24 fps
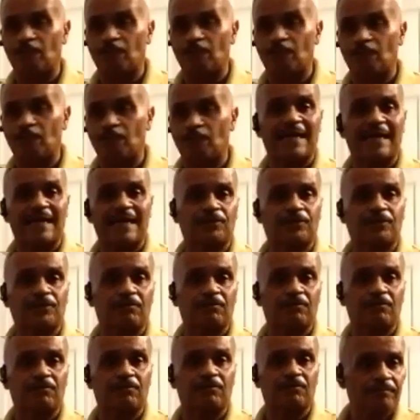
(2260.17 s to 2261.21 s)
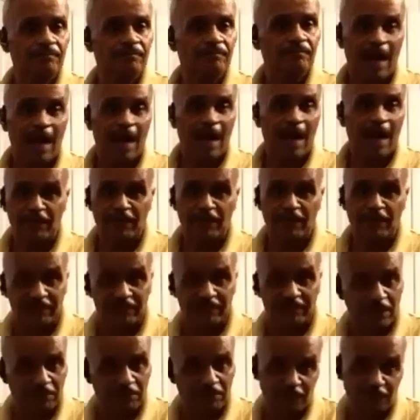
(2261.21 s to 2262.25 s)
danzón, I wouldn't even
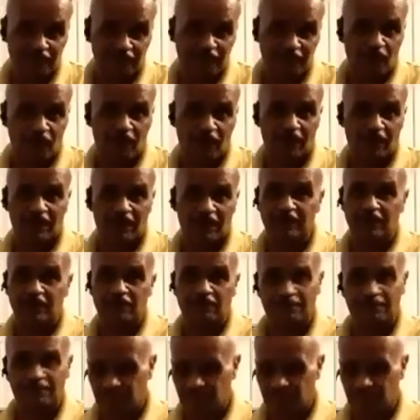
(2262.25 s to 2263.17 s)
double the four. I just,